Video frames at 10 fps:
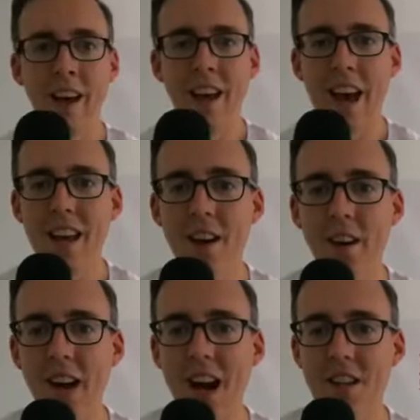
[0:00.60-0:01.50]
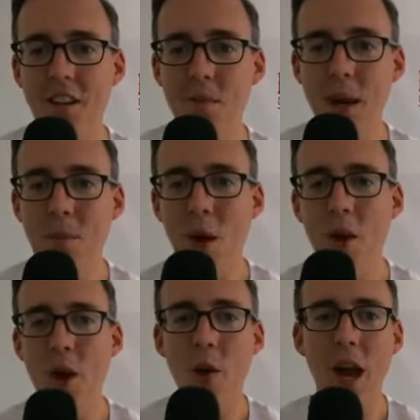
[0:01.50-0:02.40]
Hey there, guys. It's Pete
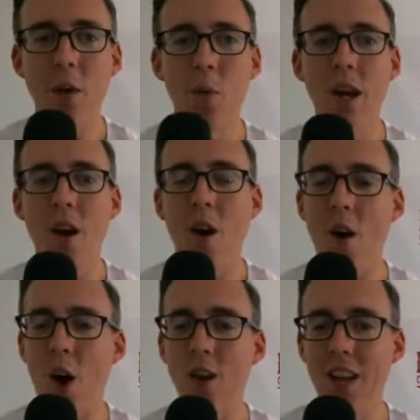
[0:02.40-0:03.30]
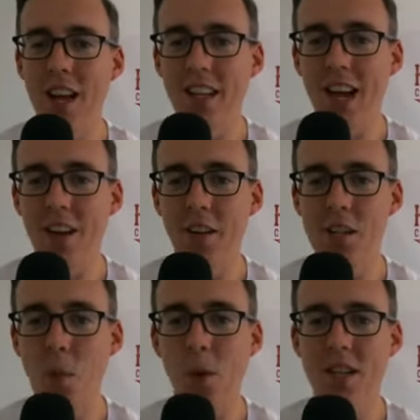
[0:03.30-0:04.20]
Mundo, and we are
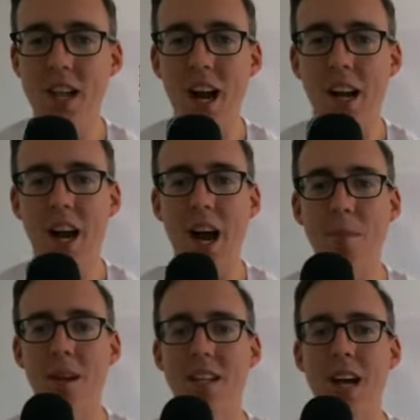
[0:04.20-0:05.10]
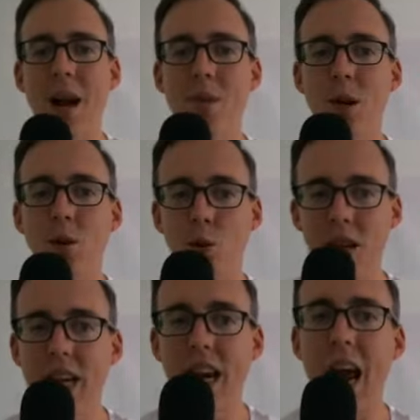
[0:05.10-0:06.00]
HeartlandCollegeSports.com. It's time to
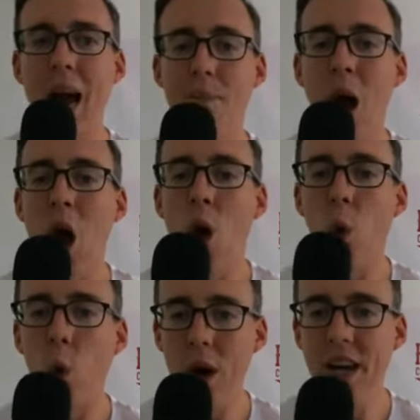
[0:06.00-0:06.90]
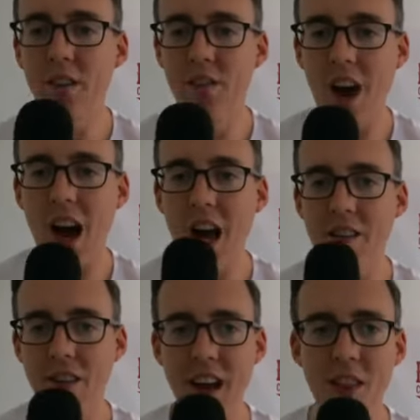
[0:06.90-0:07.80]
recap Week 5
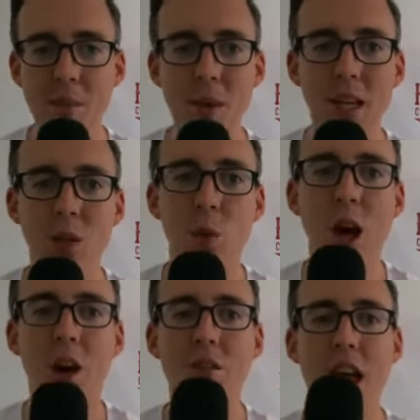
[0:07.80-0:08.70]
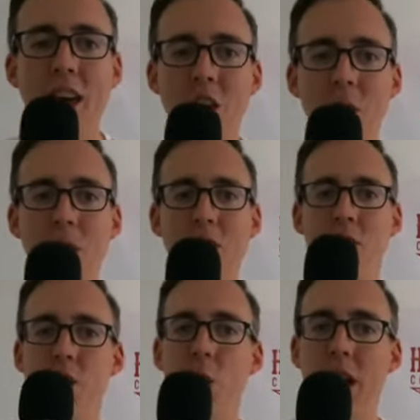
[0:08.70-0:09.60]
in the Big 12. Thanks so much for
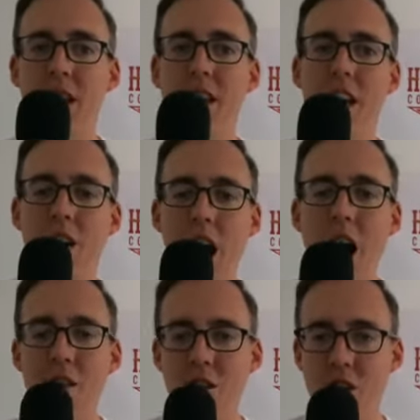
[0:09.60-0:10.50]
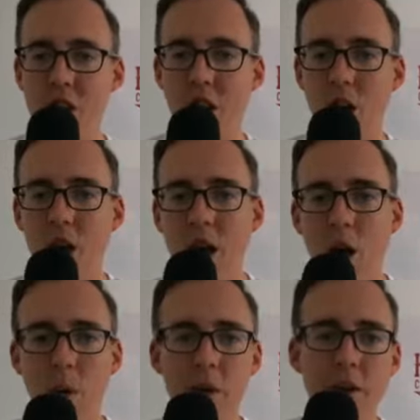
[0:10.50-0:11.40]
joining us here on the show,
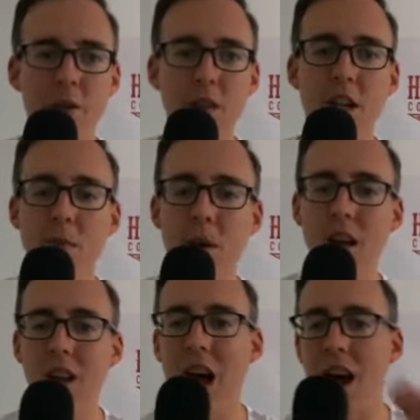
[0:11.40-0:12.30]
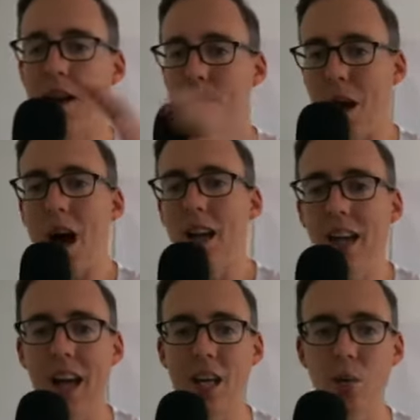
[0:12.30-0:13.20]
whether it's Facebook Live,
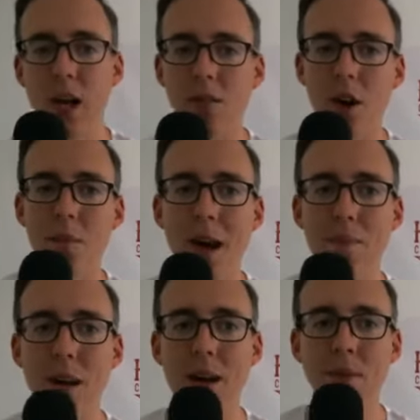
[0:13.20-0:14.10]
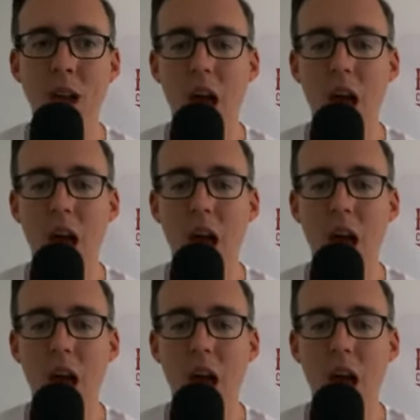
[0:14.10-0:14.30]
podcast, whatever it might be.